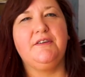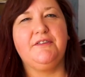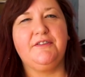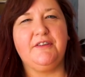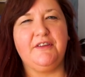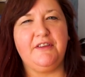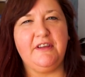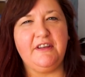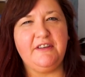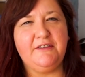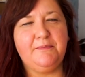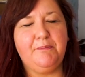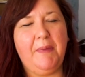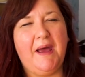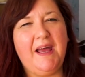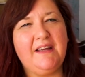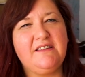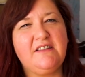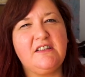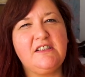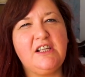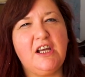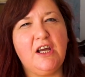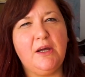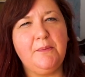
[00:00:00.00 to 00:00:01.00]
So this
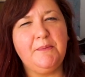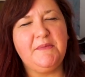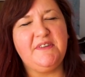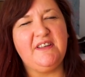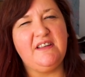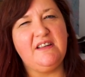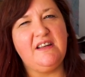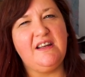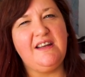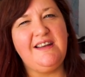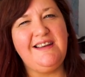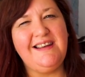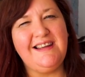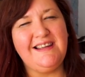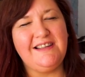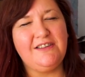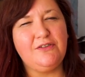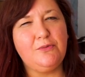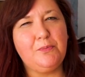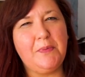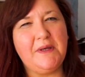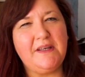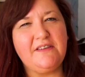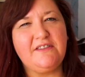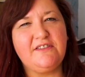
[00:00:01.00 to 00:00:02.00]
pattern comes in a little
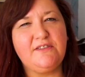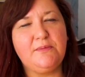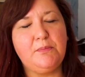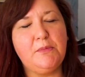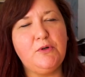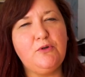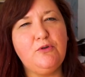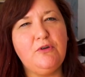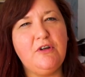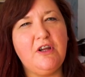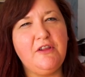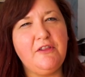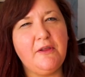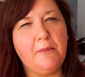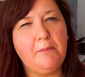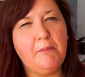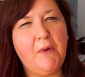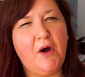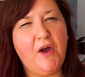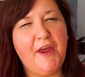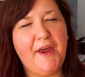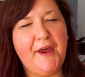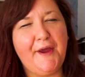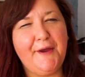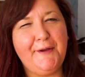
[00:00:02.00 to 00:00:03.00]
bit smaller than
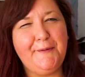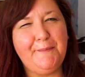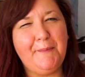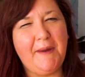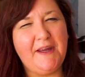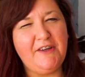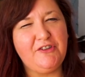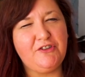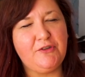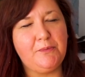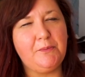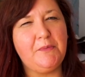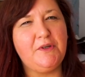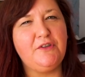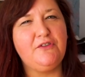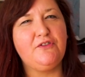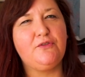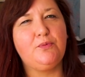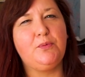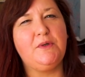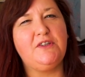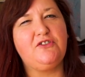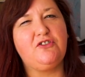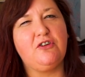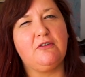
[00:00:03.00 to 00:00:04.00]
my own measurements
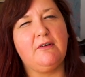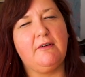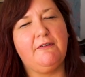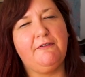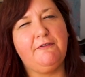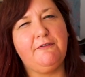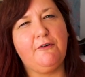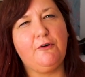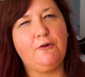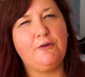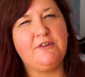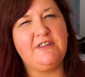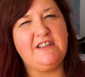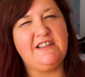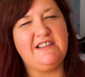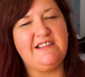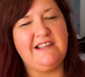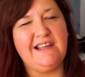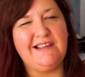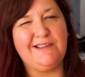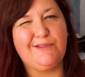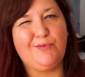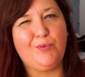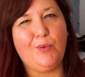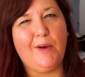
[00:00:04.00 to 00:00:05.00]
which are a
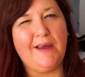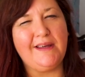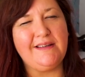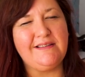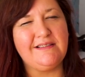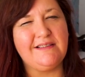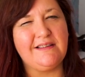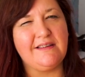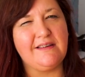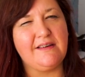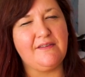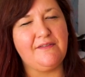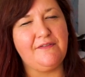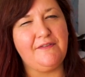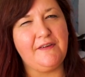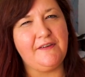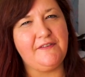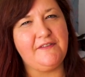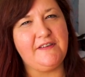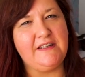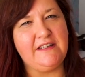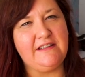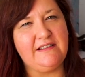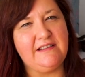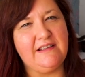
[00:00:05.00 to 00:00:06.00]
46 waist and a
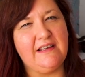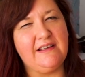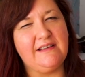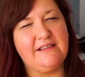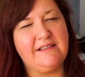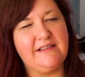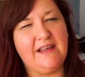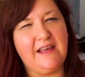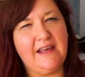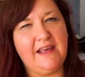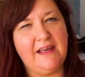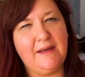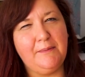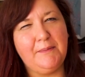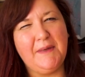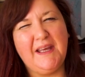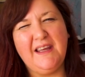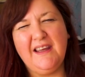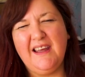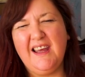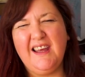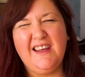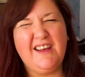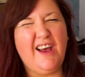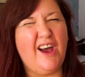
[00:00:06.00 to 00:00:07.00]
56 hip
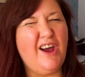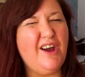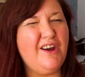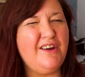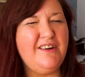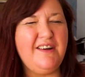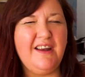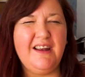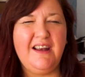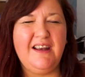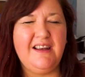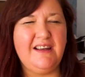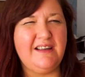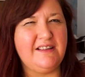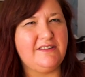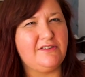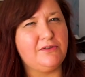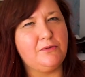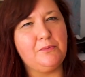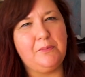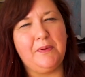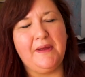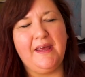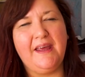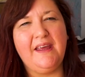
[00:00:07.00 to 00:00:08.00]
only a little
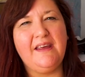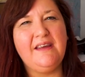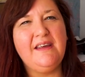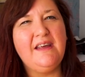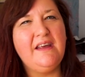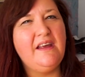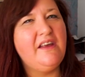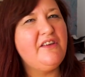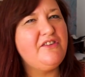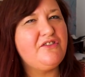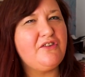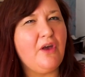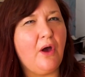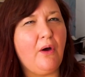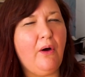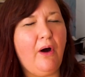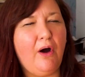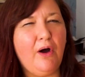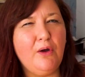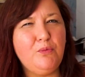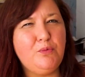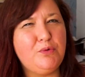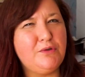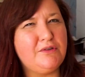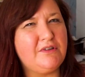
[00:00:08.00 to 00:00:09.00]
bit so
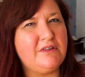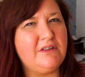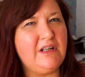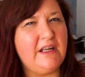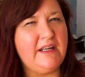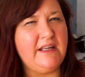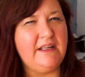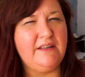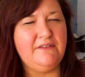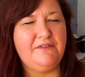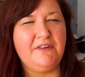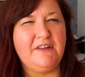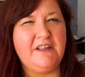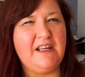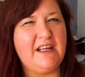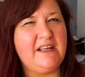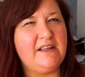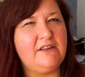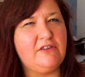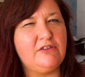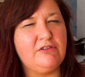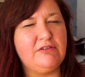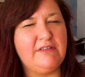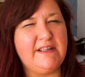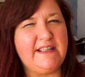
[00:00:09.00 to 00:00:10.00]
I wouldn't even
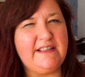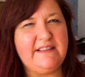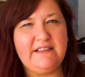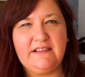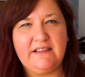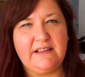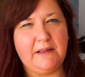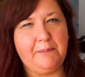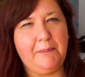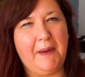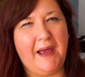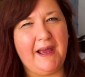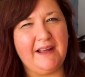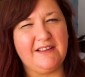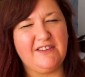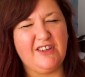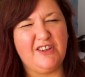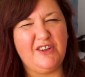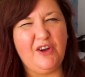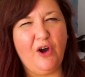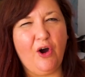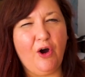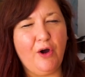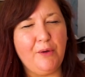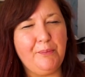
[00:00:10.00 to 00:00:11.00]
increase the
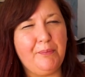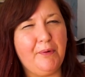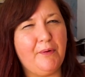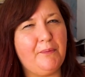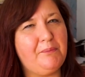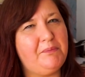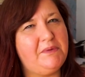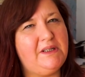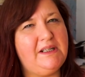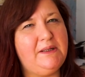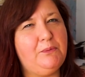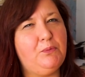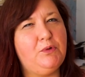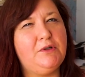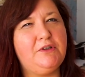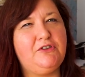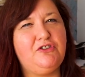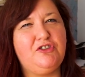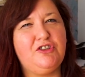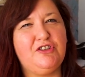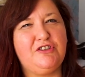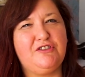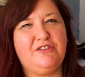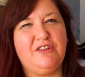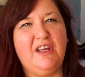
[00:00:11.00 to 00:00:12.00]
pattern I probably would
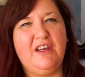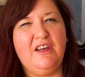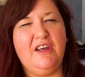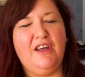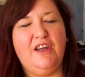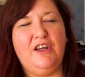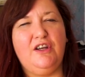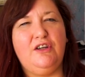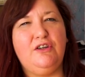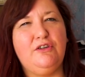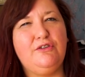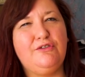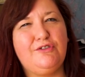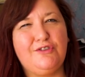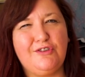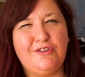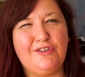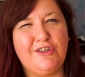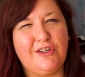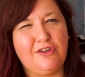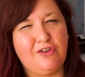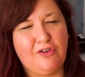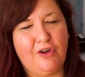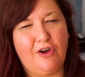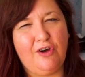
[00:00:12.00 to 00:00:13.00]
just loosen
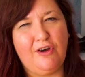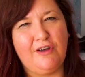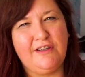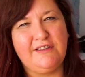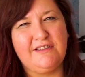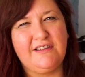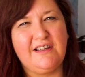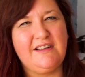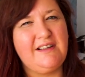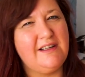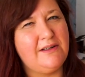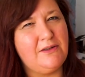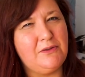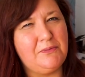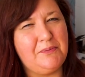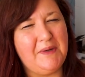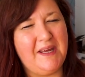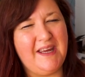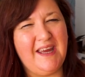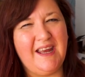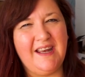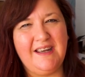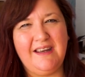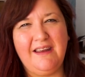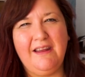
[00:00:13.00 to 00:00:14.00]
the ties a little bit
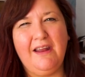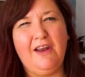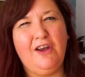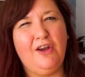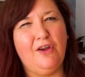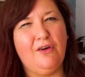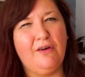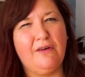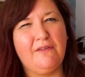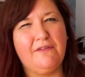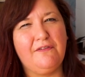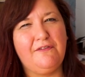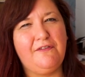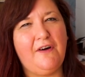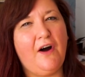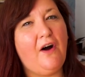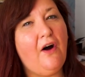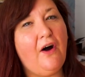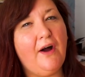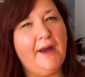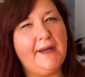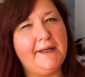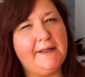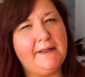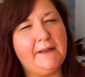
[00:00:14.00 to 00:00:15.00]
and it'll look
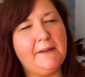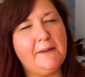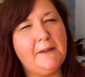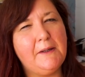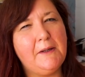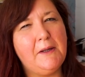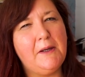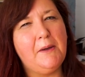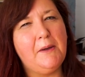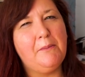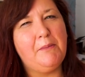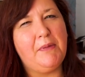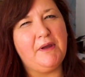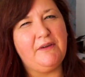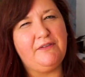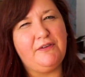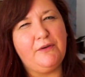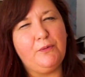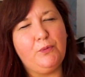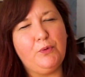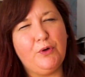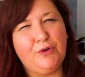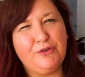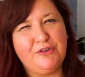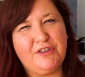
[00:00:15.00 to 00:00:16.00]
fine but if you
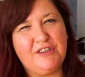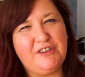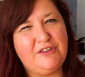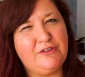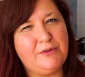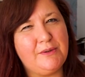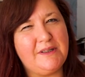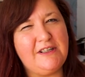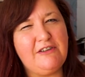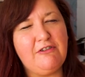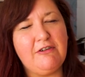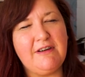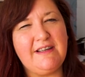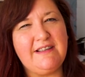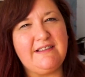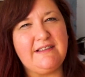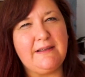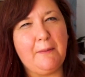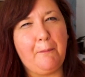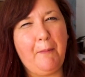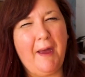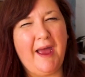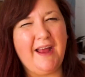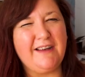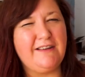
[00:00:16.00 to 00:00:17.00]
wanted to increase the
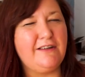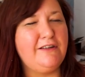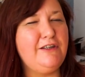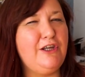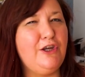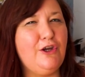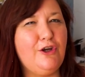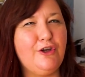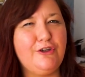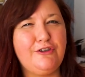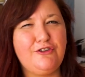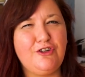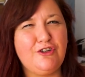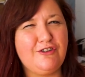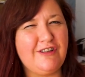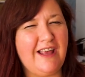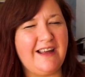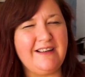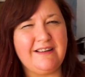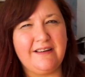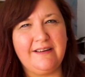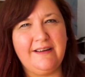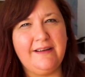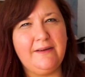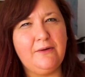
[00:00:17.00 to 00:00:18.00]
pattern you could just
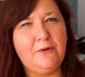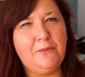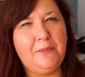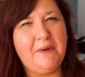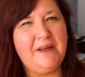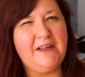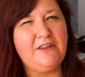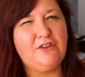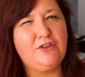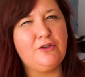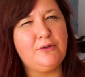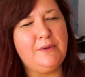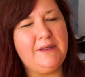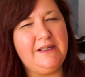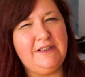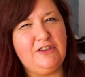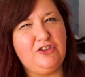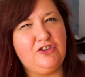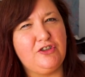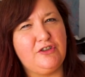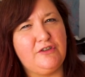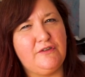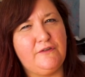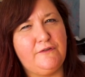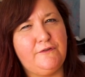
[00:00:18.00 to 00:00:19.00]
add a little bit to
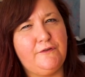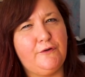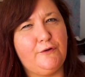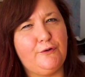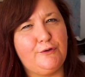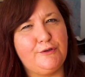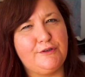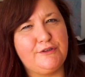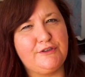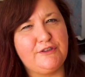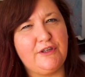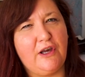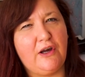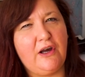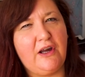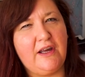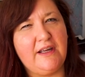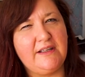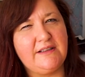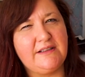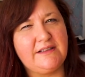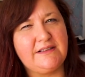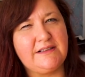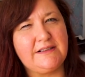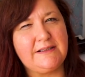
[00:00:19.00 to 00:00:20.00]
each of the four
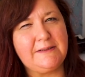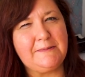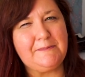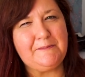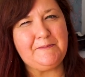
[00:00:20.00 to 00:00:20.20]
sides